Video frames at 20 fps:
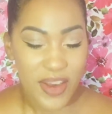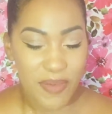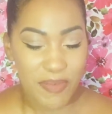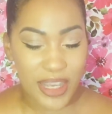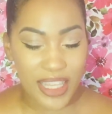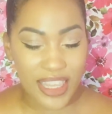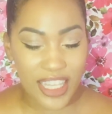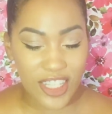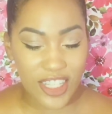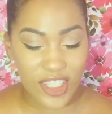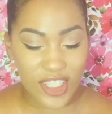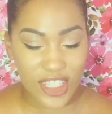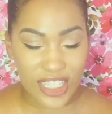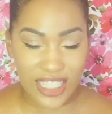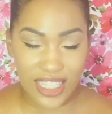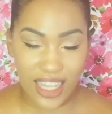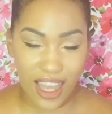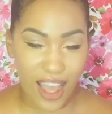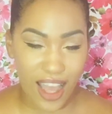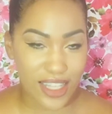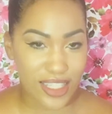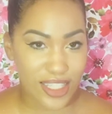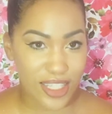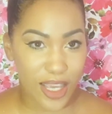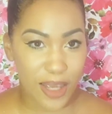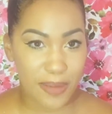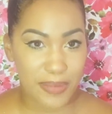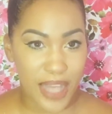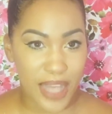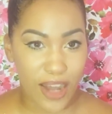But these are just the
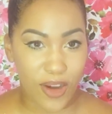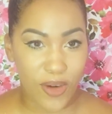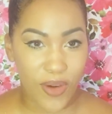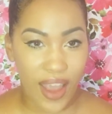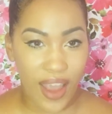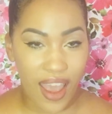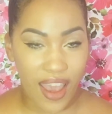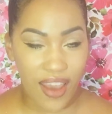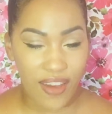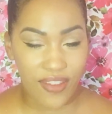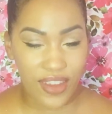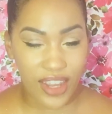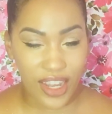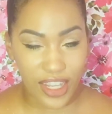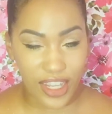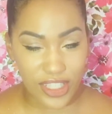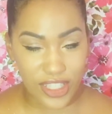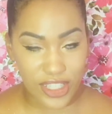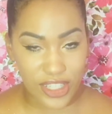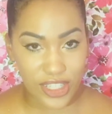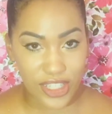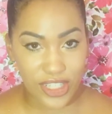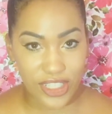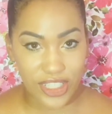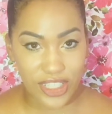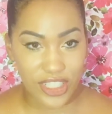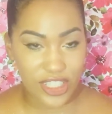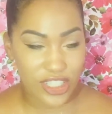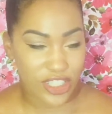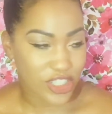concept. I don't have
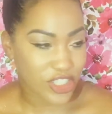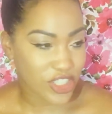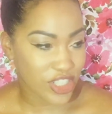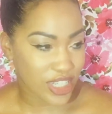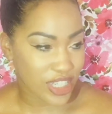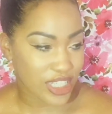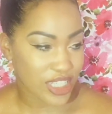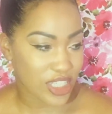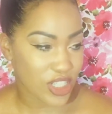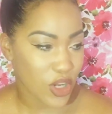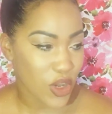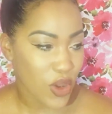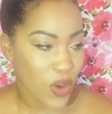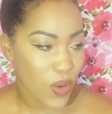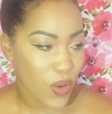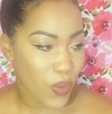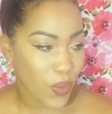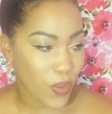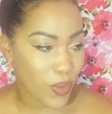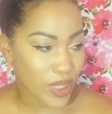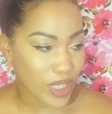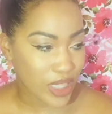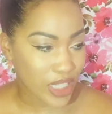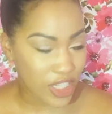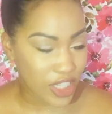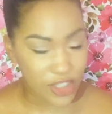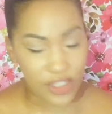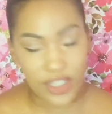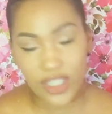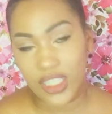answers, just
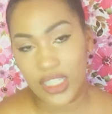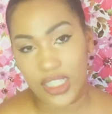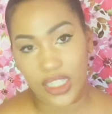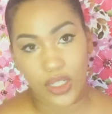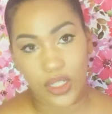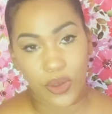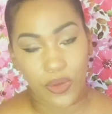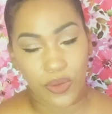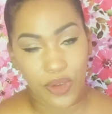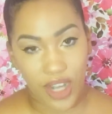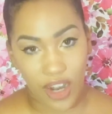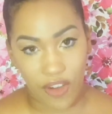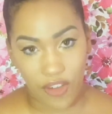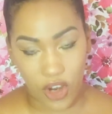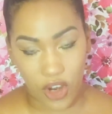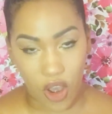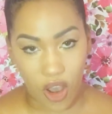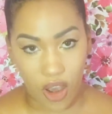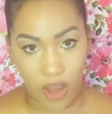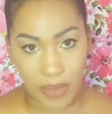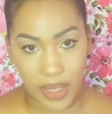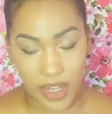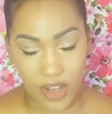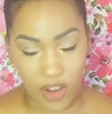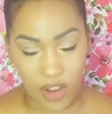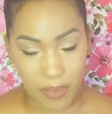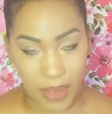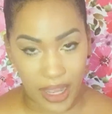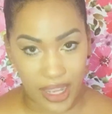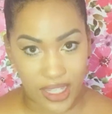literally what I recall being
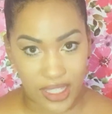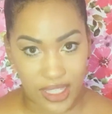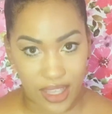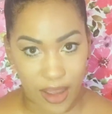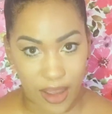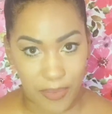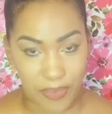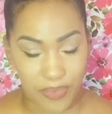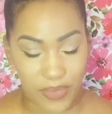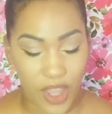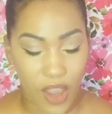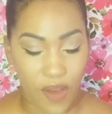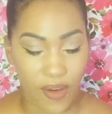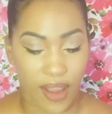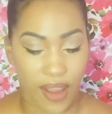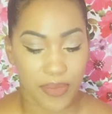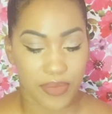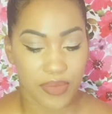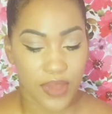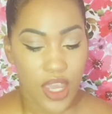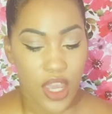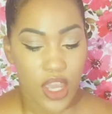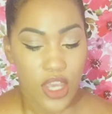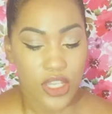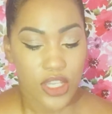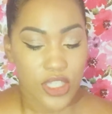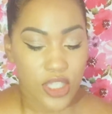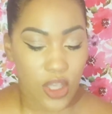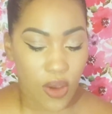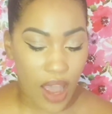on my exam. Okay,
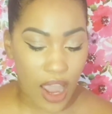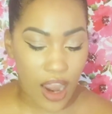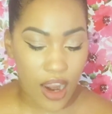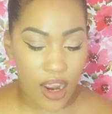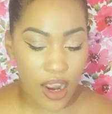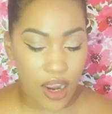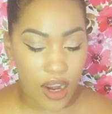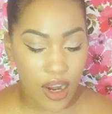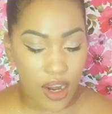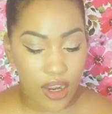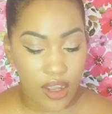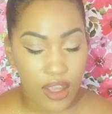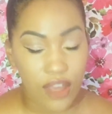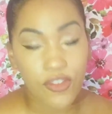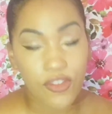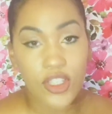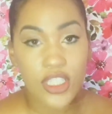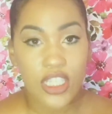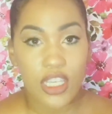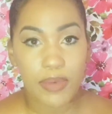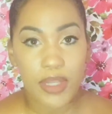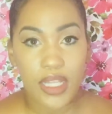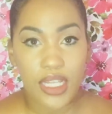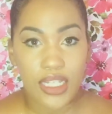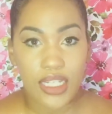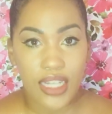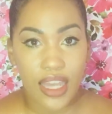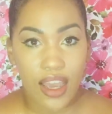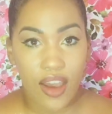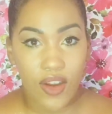so if you see me
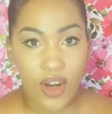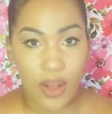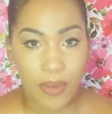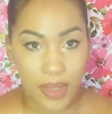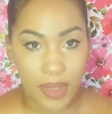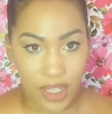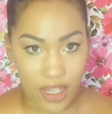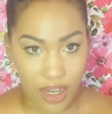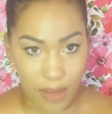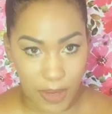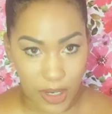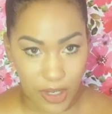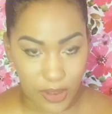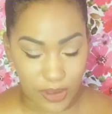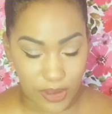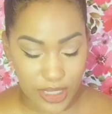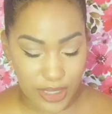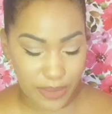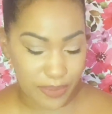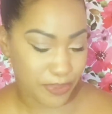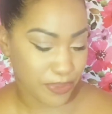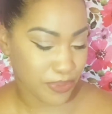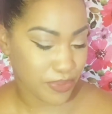looking down, I'm looking at my notes.